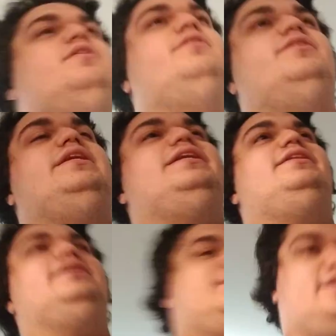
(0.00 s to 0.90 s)
Your
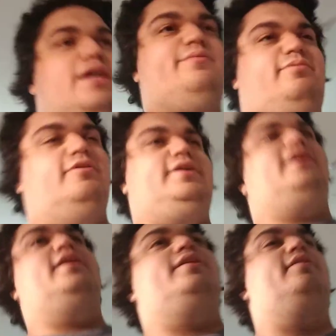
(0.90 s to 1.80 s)
things are not important.